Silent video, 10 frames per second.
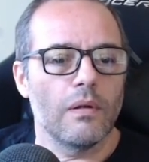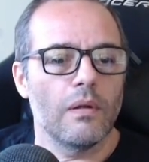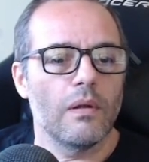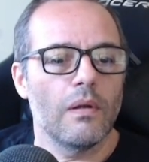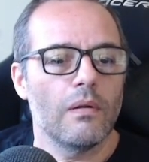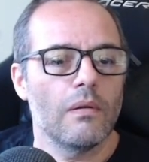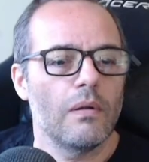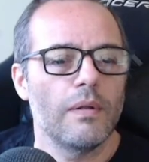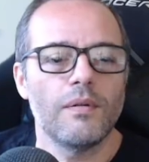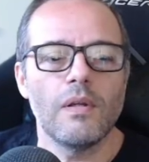
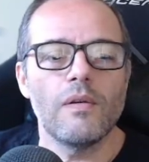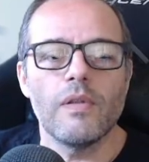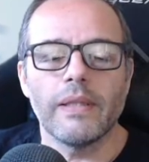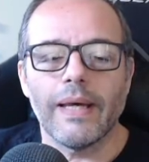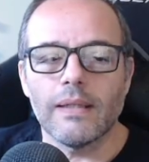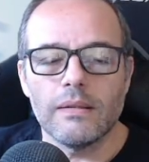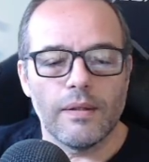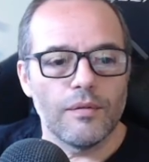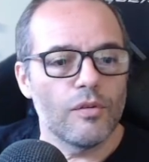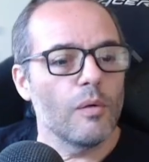let's see if the
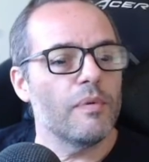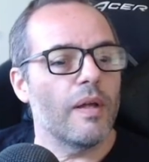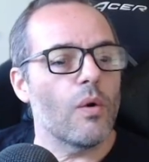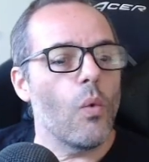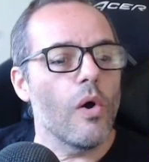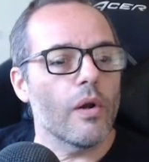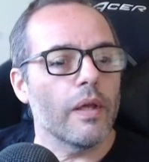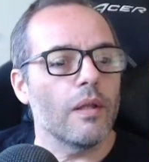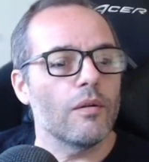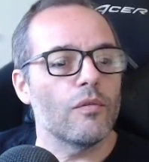targets and stops are
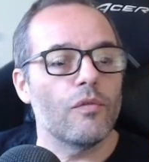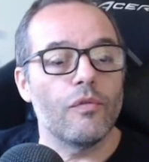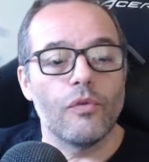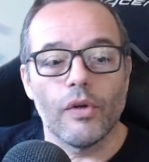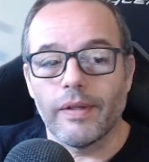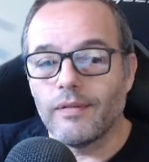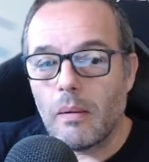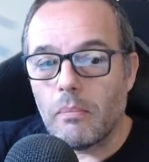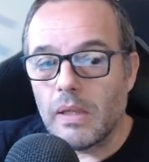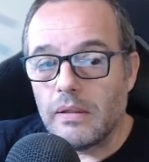working. For
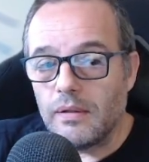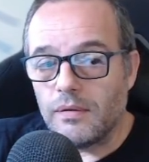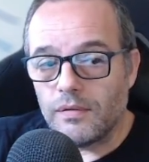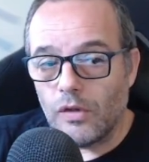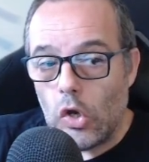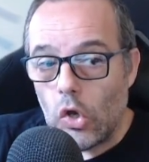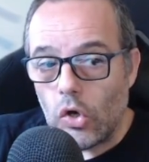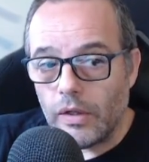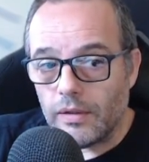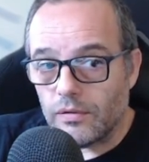example, this
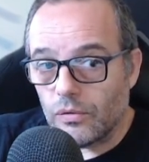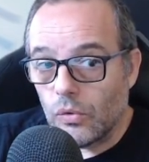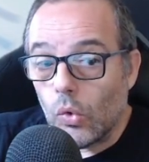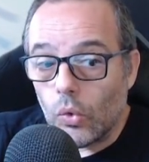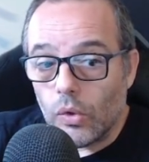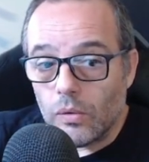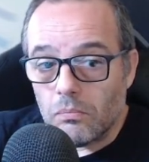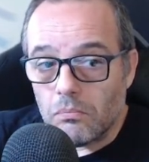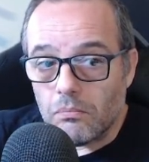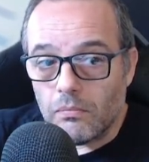long is good,
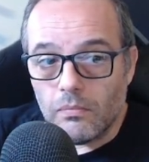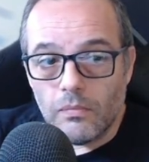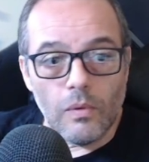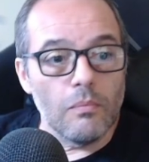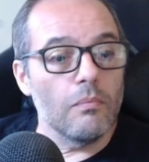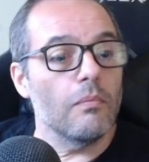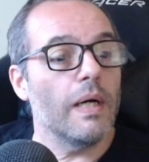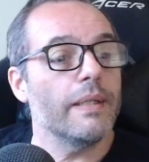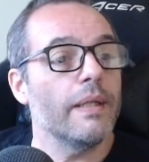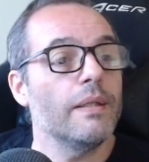
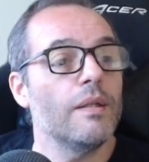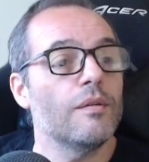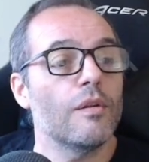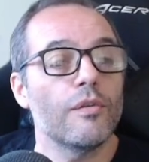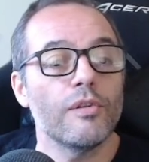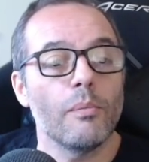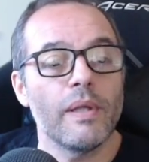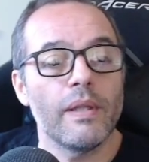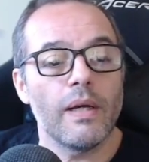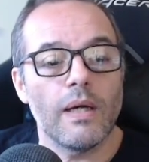but it is
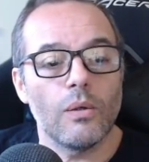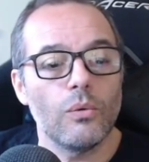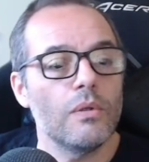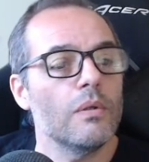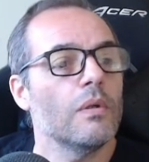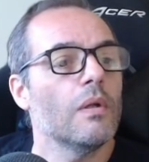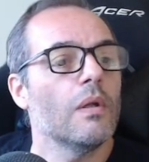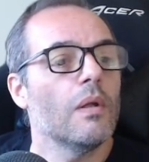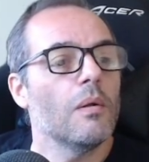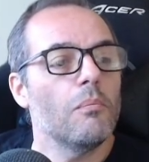stopped out
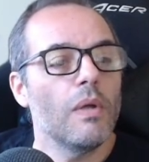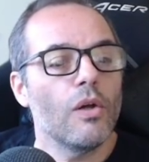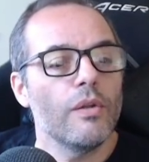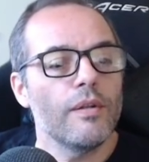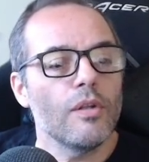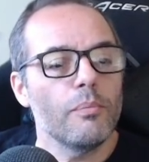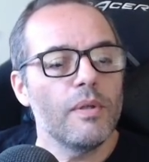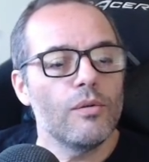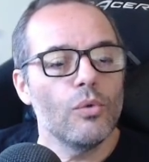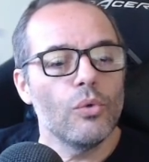because the stop
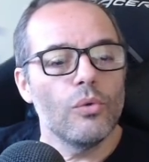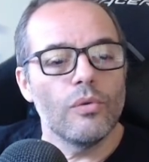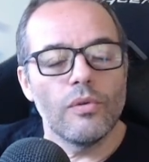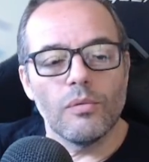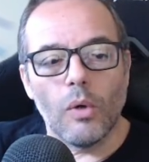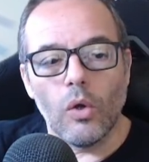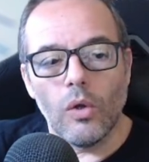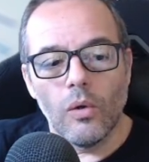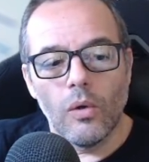is too small.